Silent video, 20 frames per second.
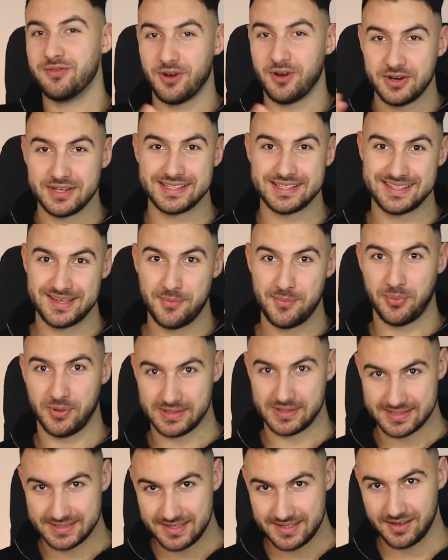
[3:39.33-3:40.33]
very
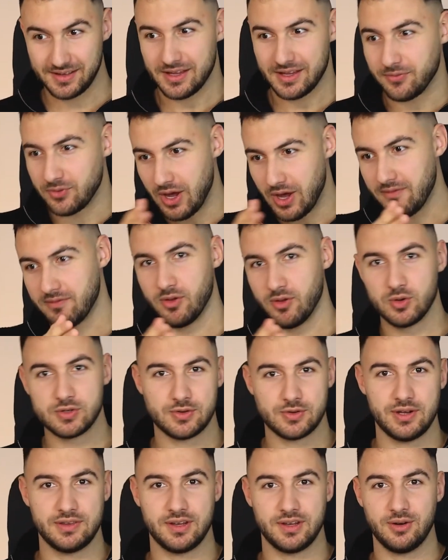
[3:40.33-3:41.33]
simple still. If you have those
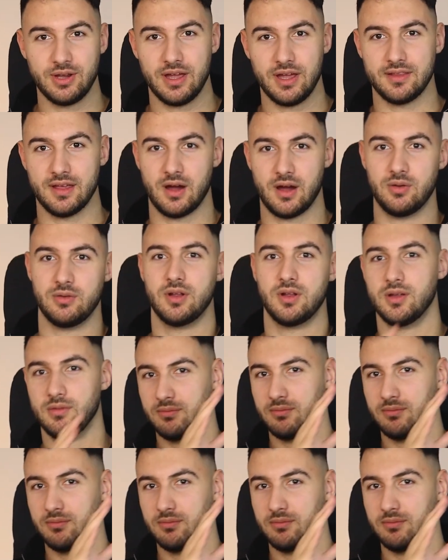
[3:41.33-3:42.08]
criteria down,